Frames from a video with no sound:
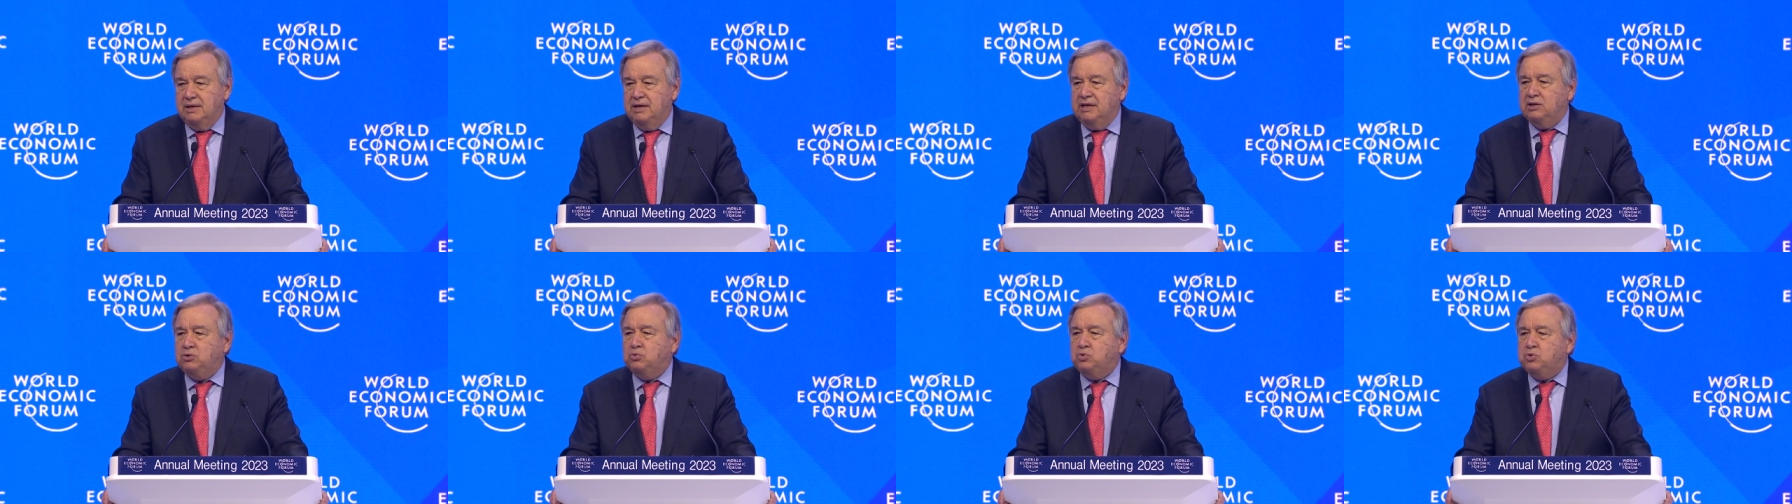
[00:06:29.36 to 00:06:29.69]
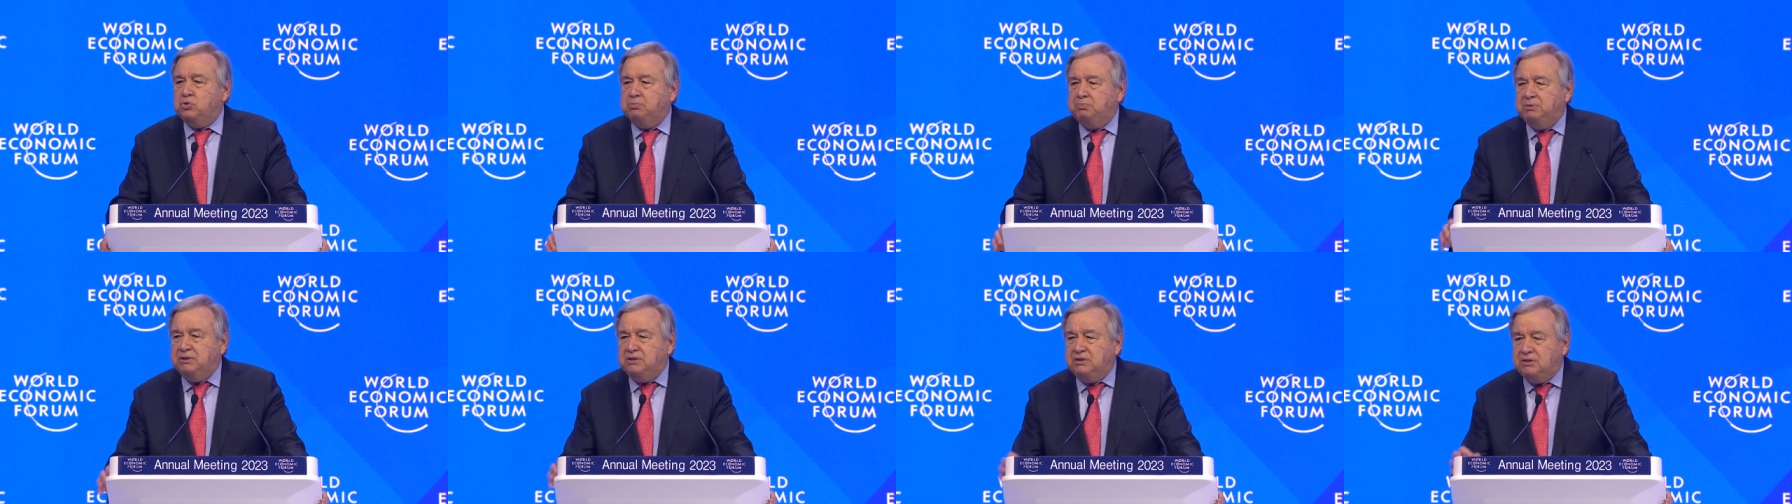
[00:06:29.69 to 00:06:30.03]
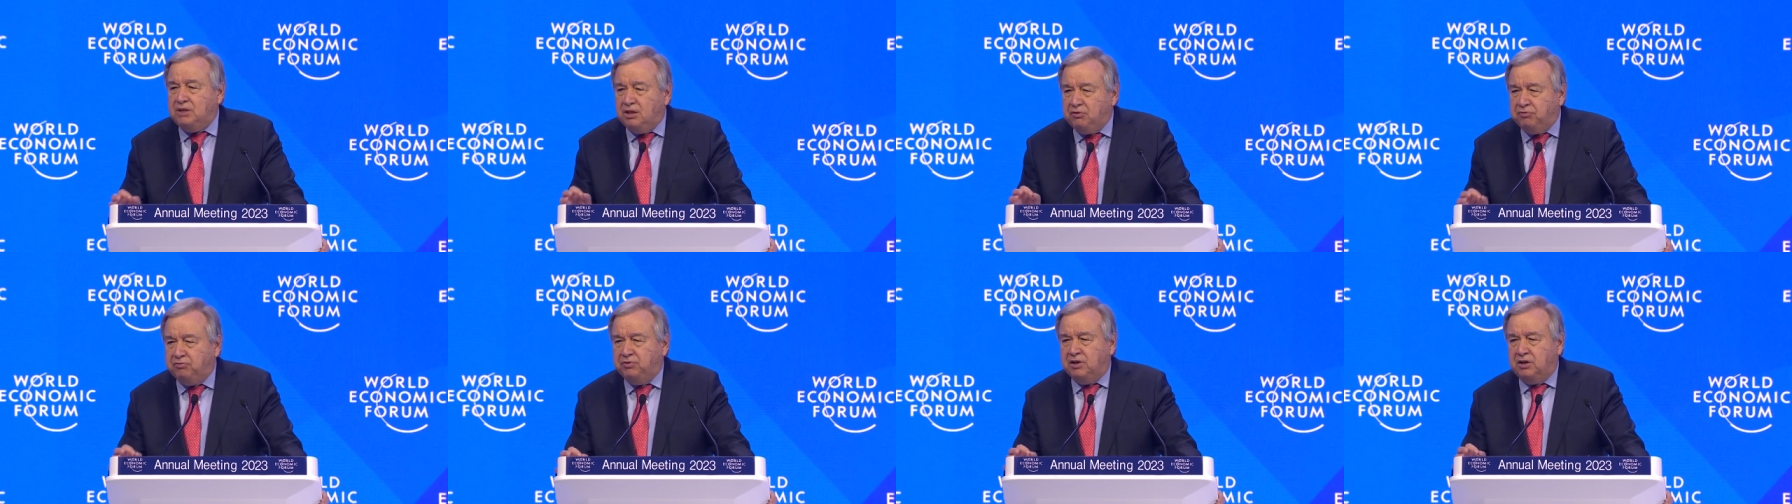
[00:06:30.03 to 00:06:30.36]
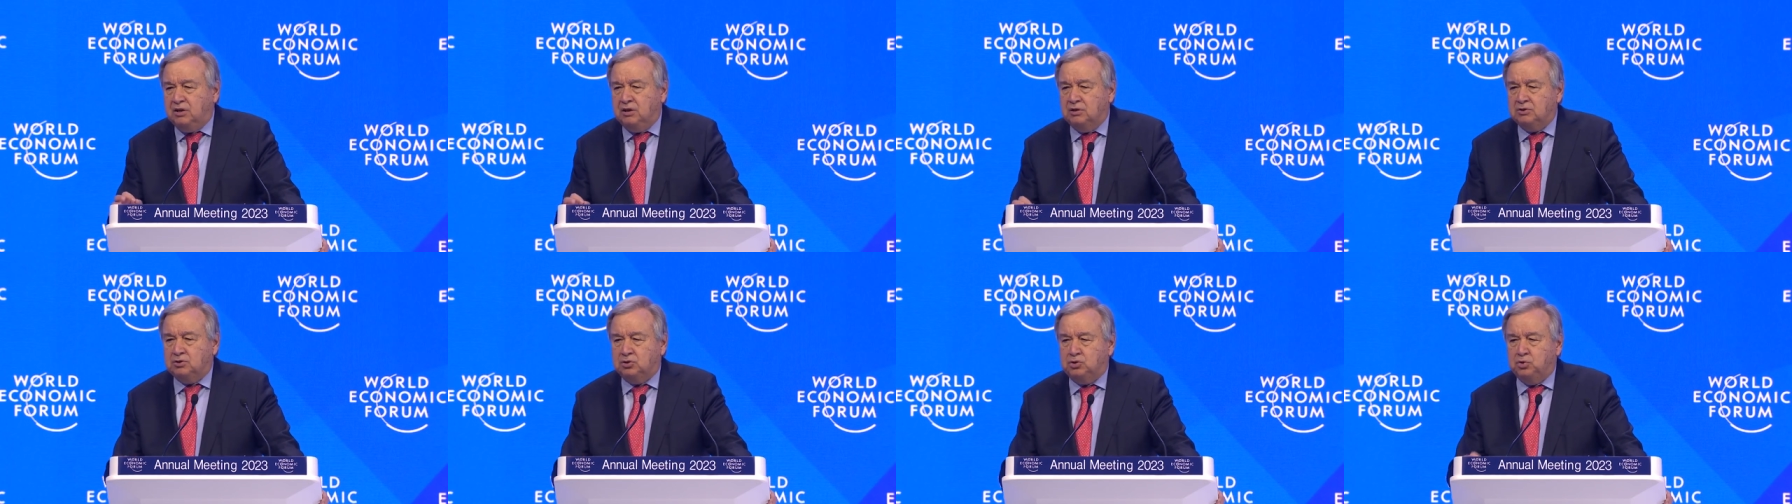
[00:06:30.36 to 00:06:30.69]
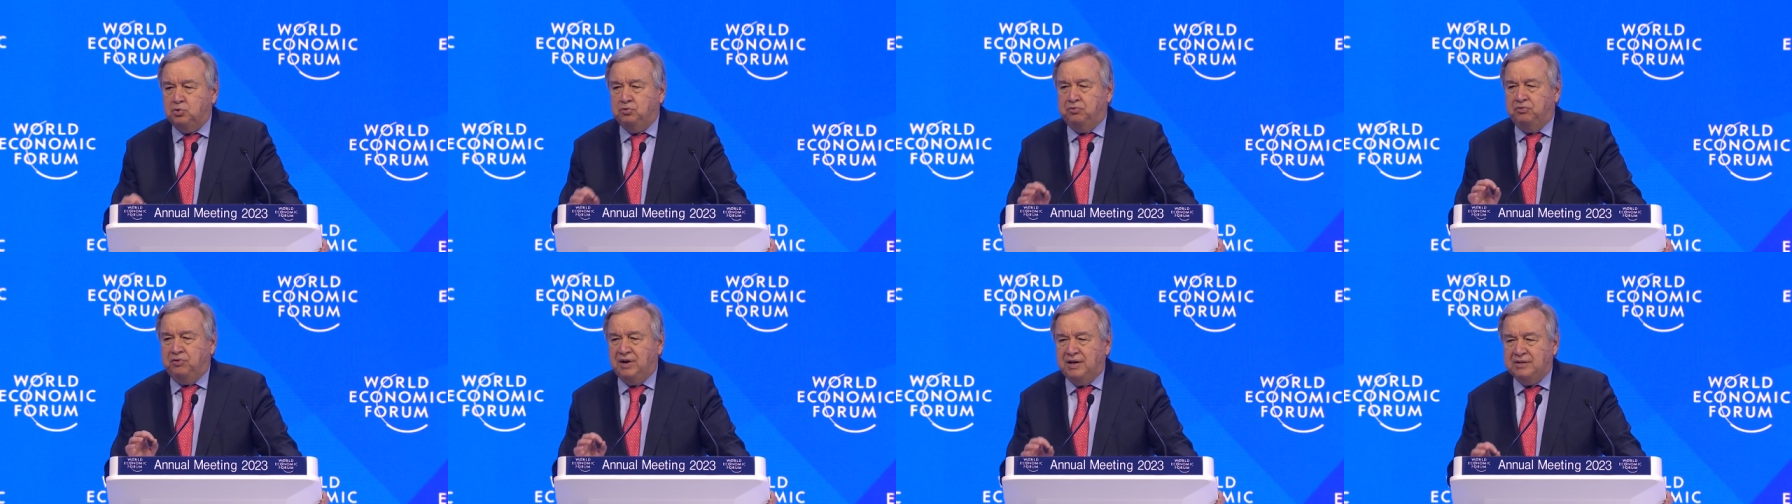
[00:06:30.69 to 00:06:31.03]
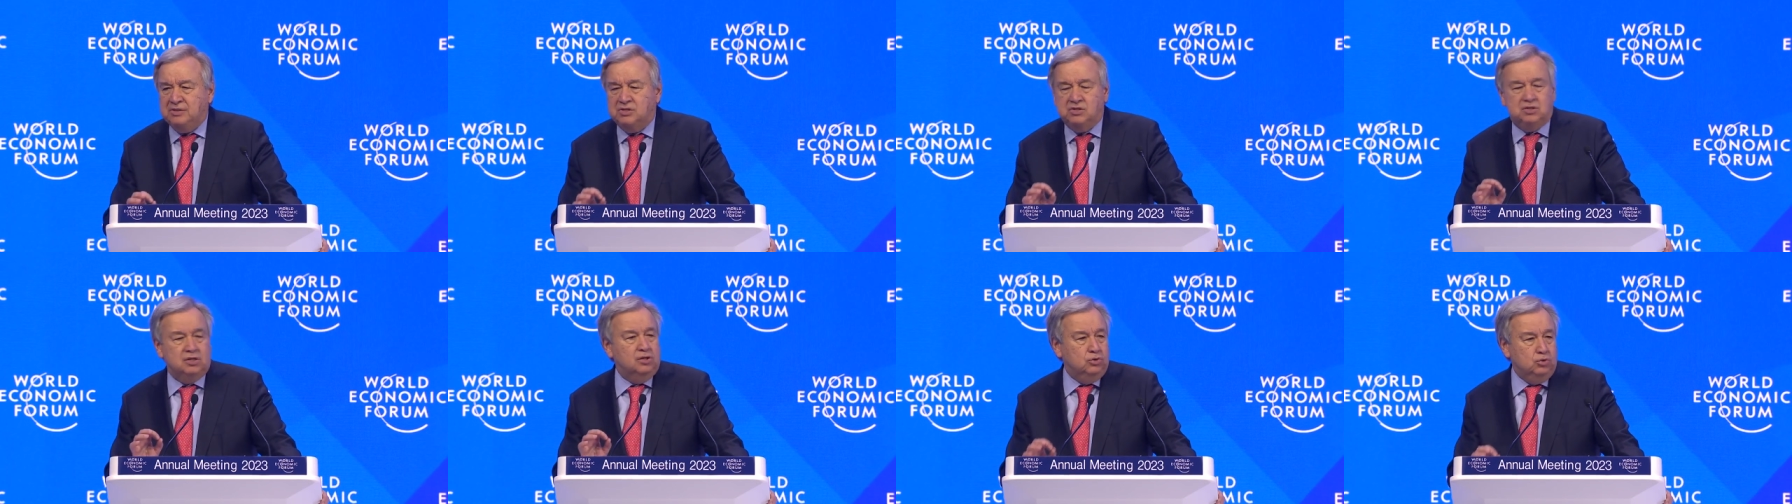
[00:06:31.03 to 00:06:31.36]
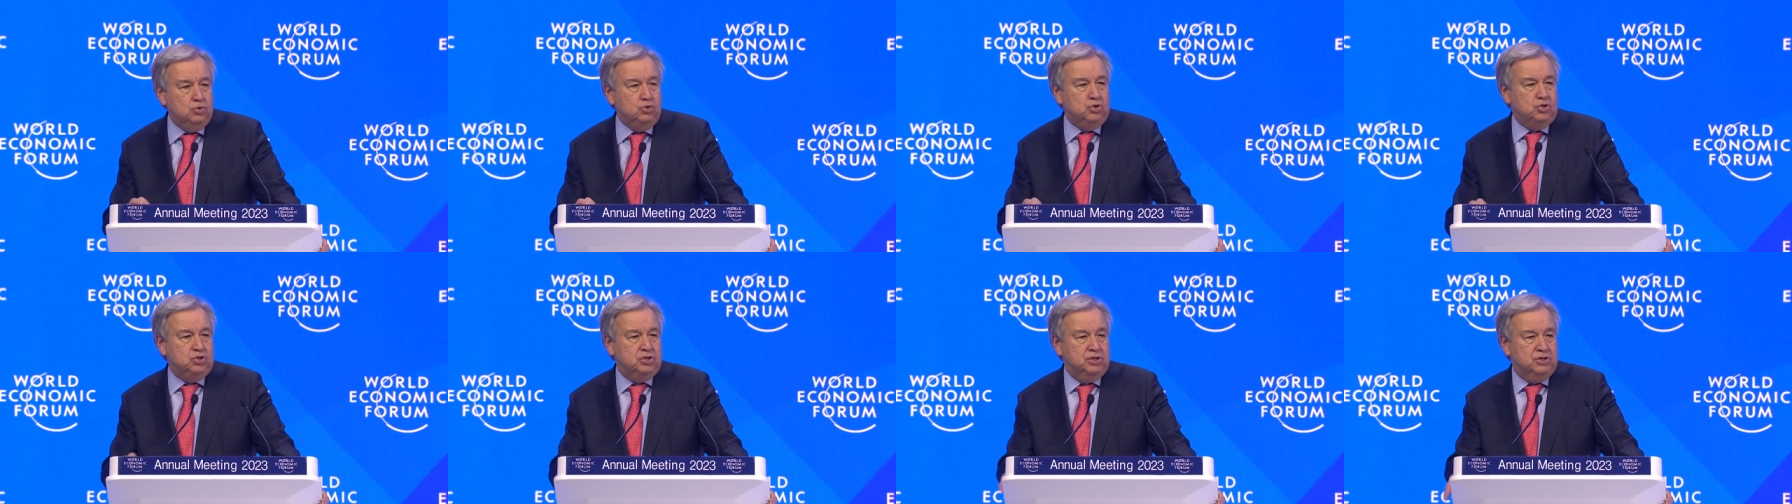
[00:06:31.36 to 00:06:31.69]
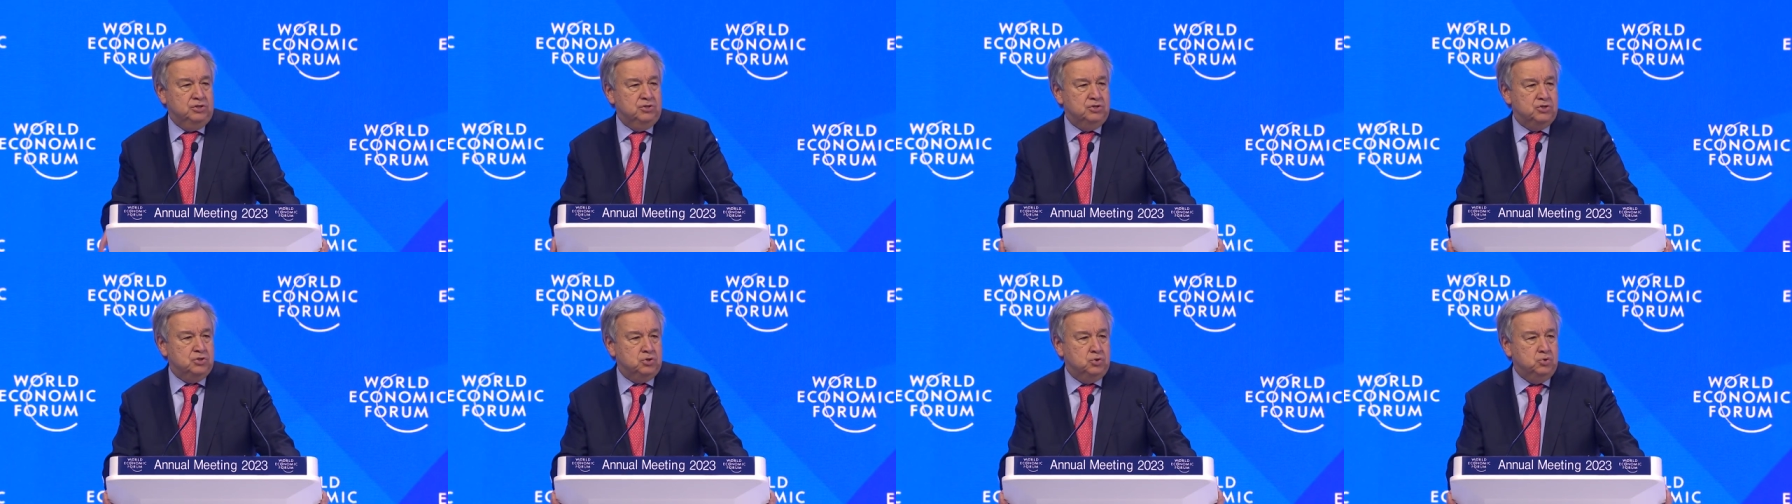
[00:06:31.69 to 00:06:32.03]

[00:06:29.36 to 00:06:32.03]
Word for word: it would be difficult to find solutions